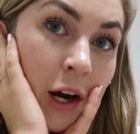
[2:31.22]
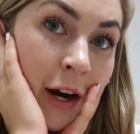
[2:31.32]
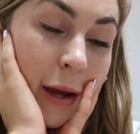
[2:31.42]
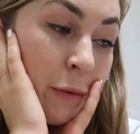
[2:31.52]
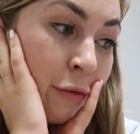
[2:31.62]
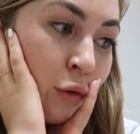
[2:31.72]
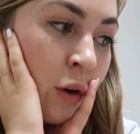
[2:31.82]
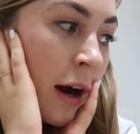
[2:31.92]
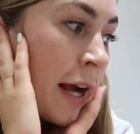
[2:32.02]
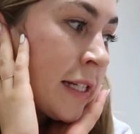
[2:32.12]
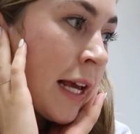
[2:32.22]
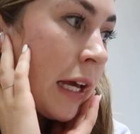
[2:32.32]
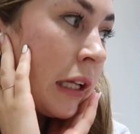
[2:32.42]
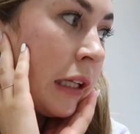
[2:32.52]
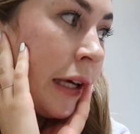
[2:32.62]
Alright, before I
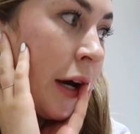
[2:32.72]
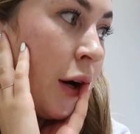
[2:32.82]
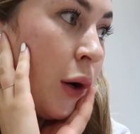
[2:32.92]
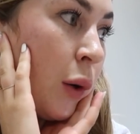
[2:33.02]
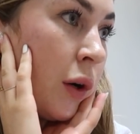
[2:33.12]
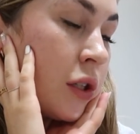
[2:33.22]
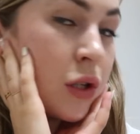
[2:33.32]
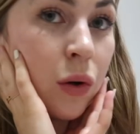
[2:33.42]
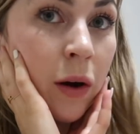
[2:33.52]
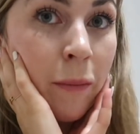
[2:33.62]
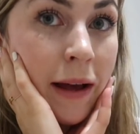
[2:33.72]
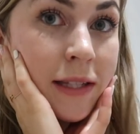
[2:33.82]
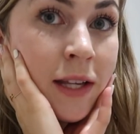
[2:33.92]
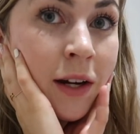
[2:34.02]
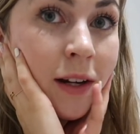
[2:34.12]
take Cleo to her pet
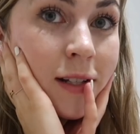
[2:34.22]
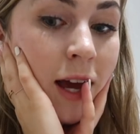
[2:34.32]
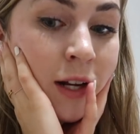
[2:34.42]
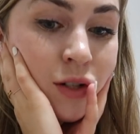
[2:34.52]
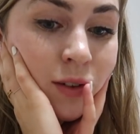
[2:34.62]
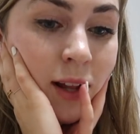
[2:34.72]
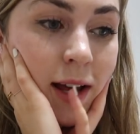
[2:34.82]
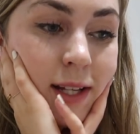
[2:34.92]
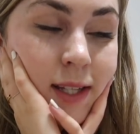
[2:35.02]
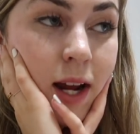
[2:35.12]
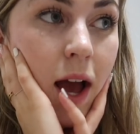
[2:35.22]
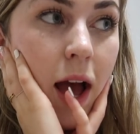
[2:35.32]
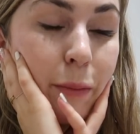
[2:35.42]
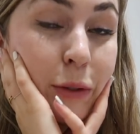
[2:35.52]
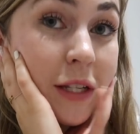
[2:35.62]
sitters, I just realized
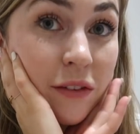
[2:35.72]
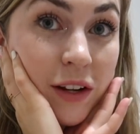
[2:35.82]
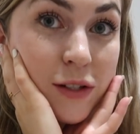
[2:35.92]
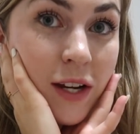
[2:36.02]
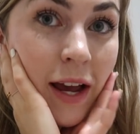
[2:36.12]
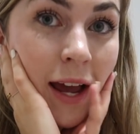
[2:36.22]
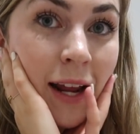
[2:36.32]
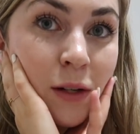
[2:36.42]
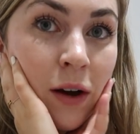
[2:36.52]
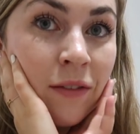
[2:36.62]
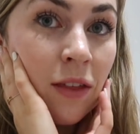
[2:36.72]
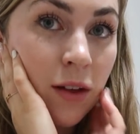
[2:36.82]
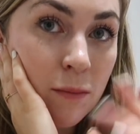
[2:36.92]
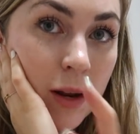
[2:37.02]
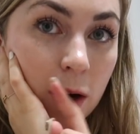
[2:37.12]
I'm posting a video tonight and I don't have the
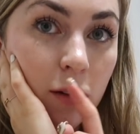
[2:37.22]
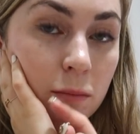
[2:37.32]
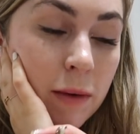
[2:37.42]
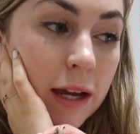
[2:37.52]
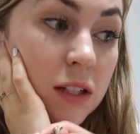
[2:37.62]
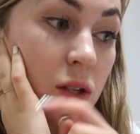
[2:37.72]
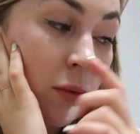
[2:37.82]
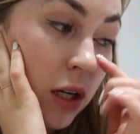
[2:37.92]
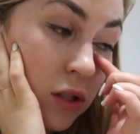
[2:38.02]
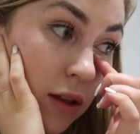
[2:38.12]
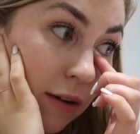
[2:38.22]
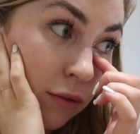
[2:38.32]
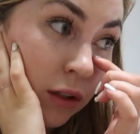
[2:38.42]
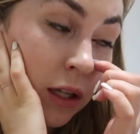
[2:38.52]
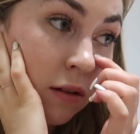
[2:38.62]
thumbnail made, so I'm going to do
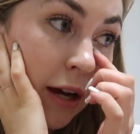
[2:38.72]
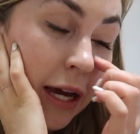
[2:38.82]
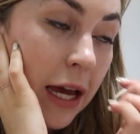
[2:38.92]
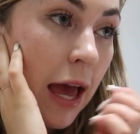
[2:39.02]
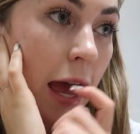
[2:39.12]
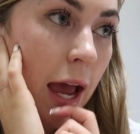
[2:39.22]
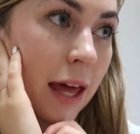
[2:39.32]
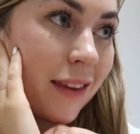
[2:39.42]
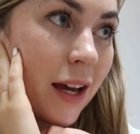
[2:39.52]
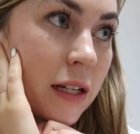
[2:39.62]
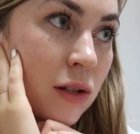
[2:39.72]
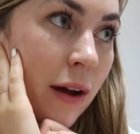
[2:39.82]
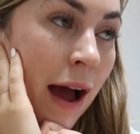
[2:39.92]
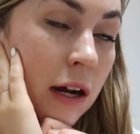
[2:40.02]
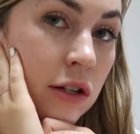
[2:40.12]
that really quick. And then to
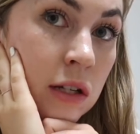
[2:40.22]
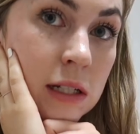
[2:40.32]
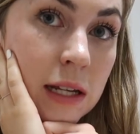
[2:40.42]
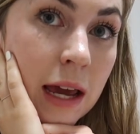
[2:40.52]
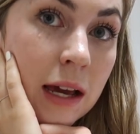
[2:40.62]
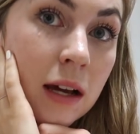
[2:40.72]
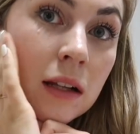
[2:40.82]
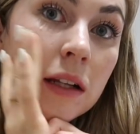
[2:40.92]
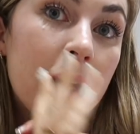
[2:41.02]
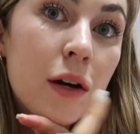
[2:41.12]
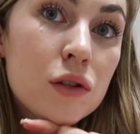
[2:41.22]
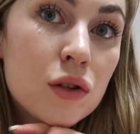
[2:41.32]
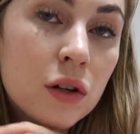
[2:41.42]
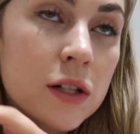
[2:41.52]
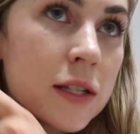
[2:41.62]
actually take Cleo
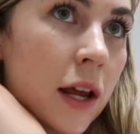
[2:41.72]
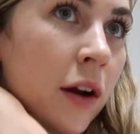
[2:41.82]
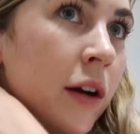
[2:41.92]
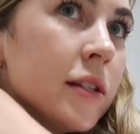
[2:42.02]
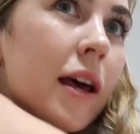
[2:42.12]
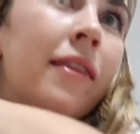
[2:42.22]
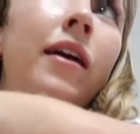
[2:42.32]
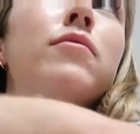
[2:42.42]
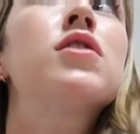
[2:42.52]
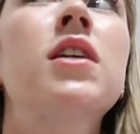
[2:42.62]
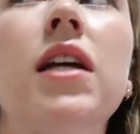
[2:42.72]
to her sitters, I think I'm just